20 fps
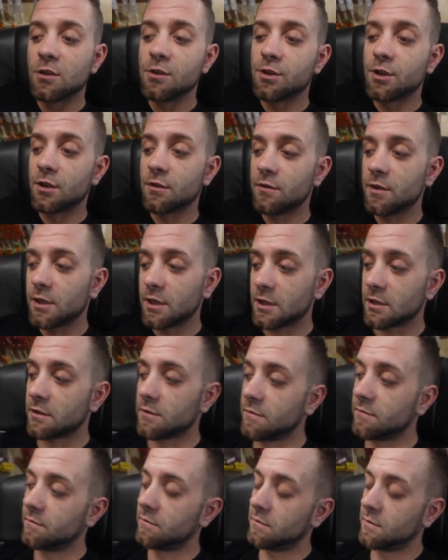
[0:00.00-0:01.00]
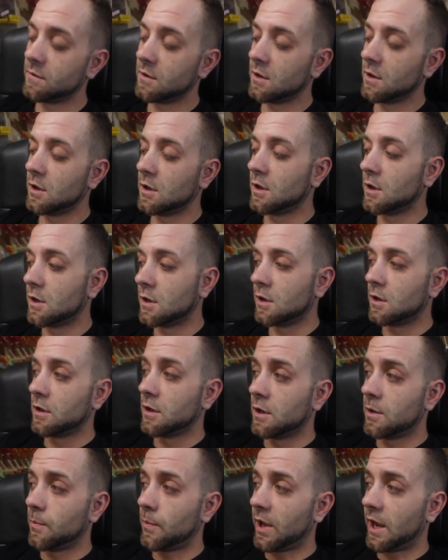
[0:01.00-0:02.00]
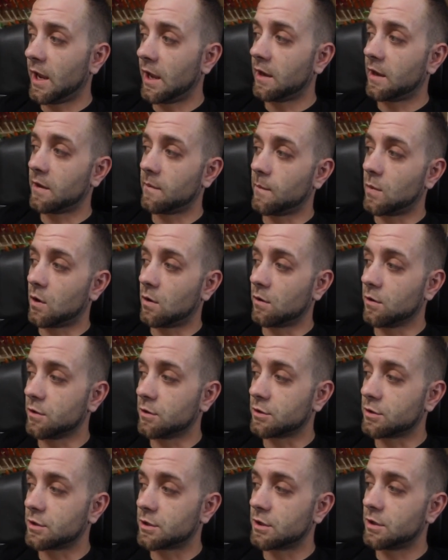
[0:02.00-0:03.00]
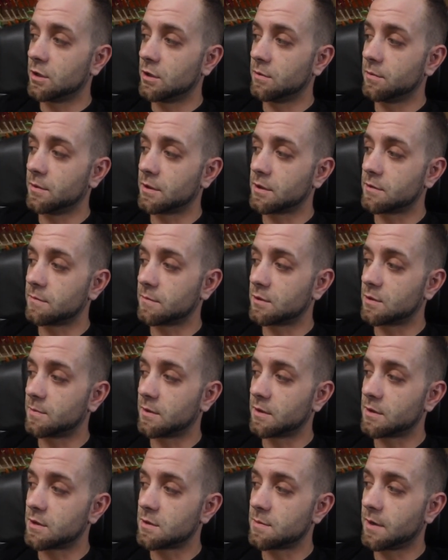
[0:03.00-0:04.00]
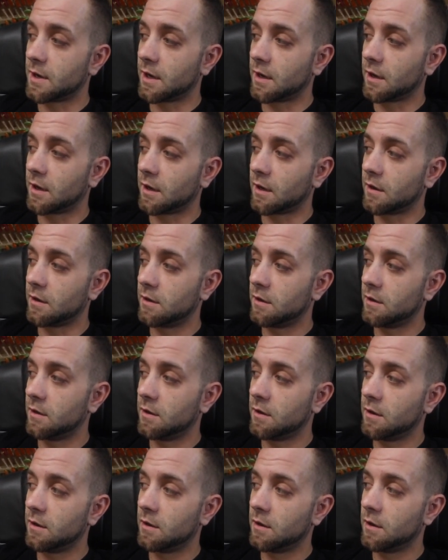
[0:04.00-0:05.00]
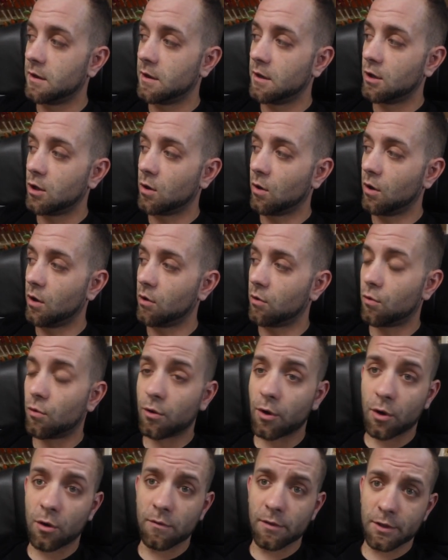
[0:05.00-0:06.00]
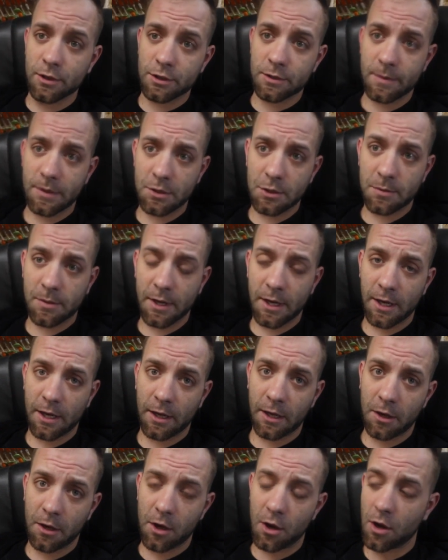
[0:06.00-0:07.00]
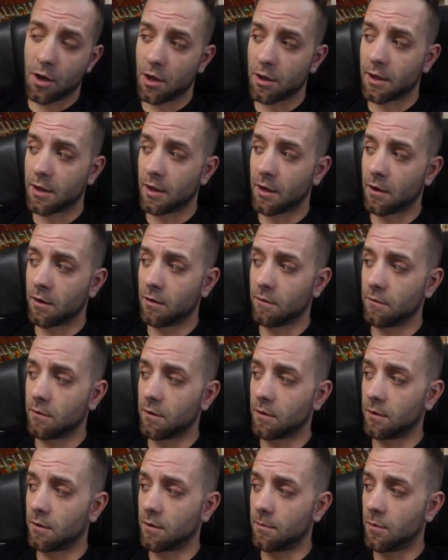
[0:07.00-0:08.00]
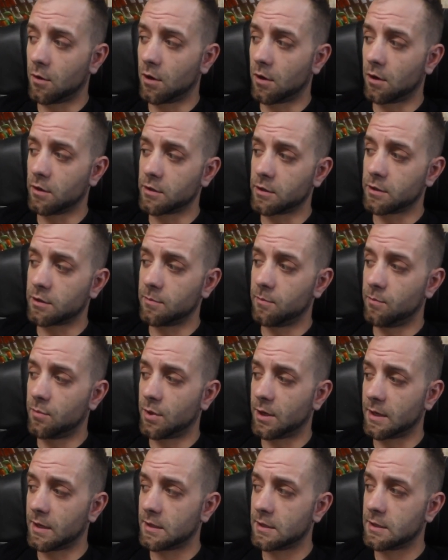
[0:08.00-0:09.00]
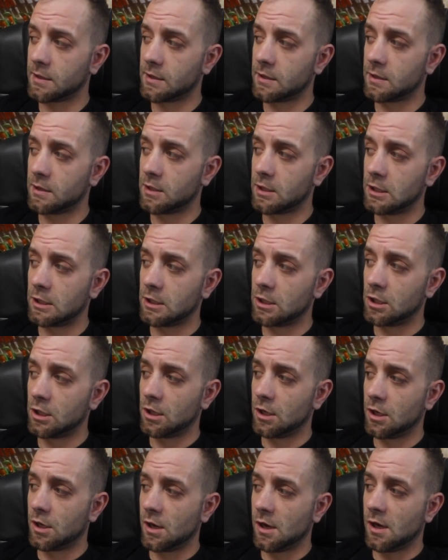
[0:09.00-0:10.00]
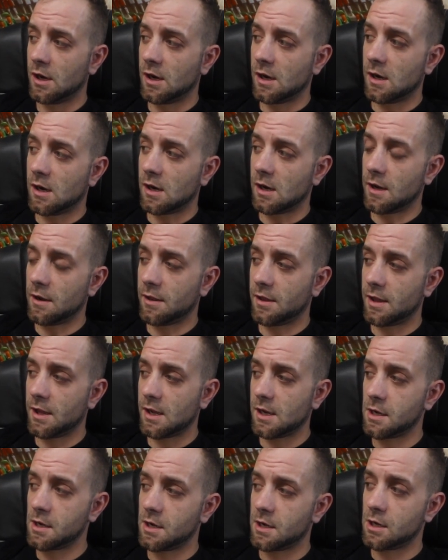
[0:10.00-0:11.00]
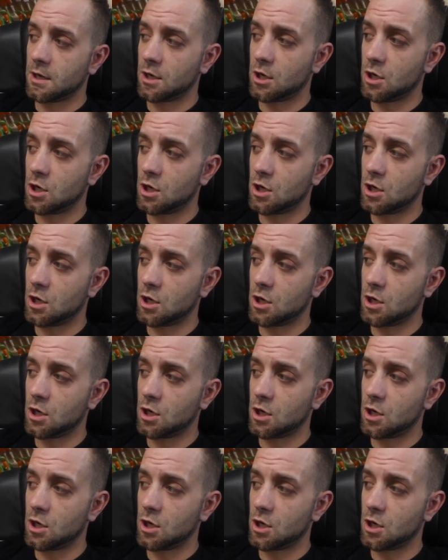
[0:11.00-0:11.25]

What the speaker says: Joe did painted bars with some sponge painting, gold over the sponge painting, nothing over the bars, but I think